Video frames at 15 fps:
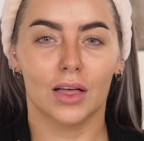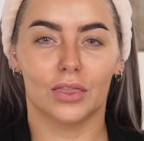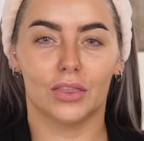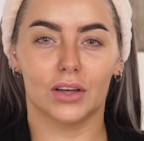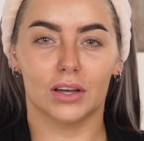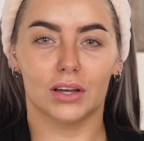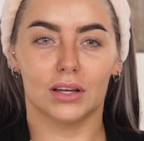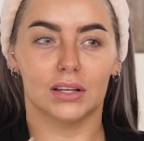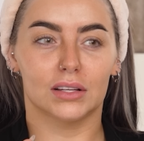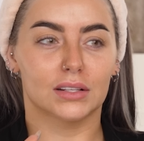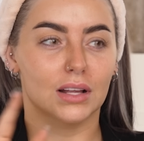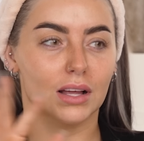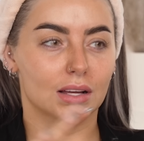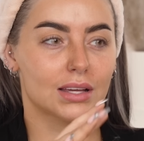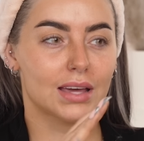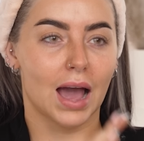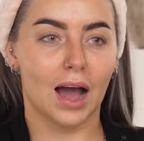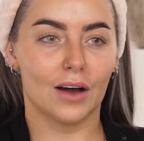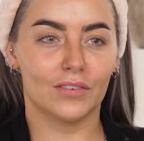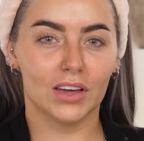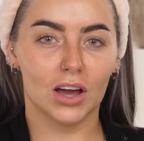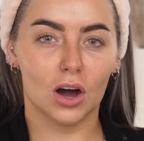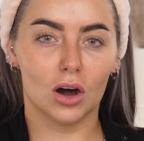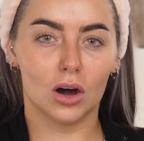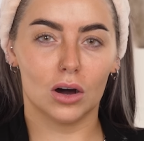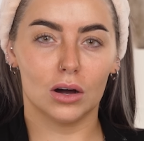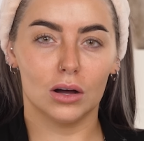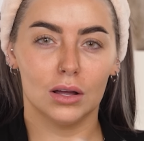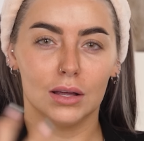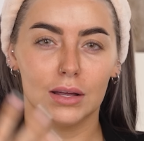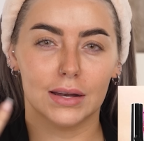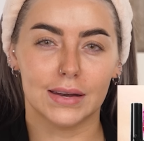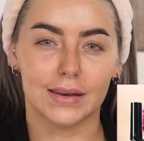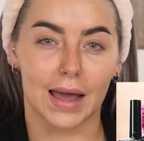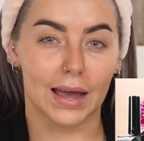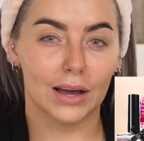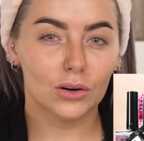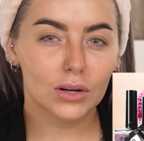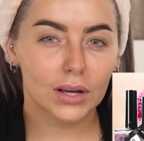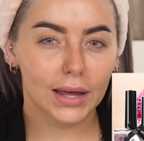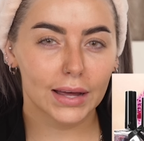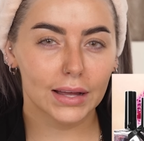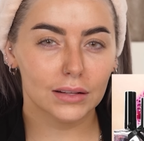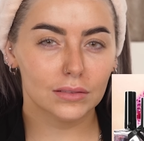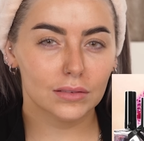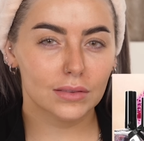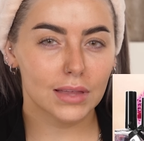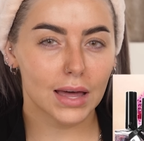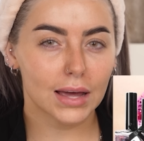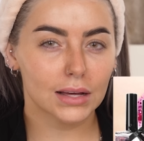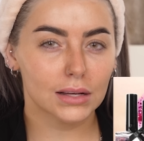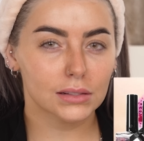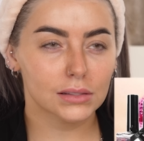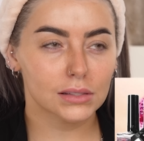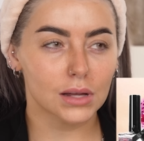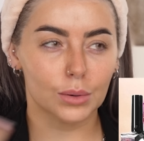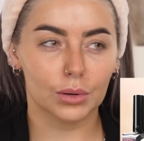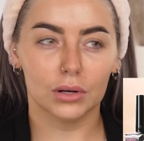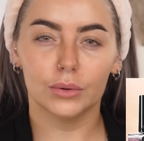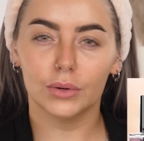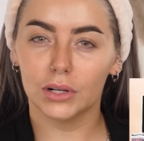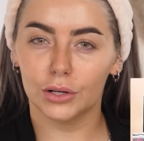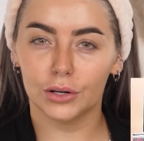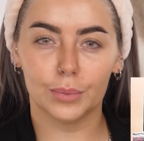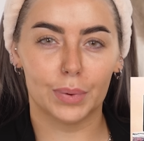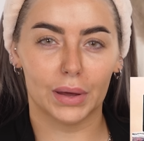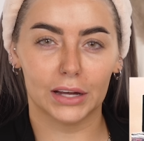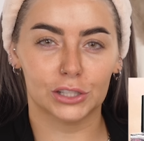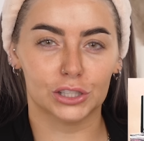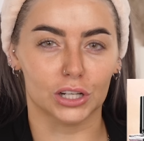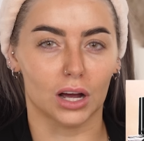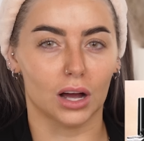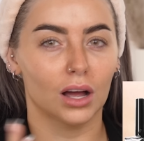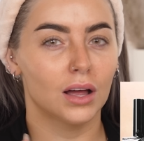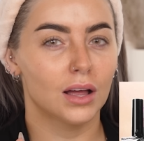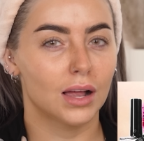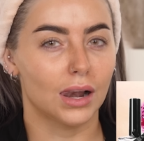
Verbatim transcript: The caviar nail kit things. I'm going to include a picture.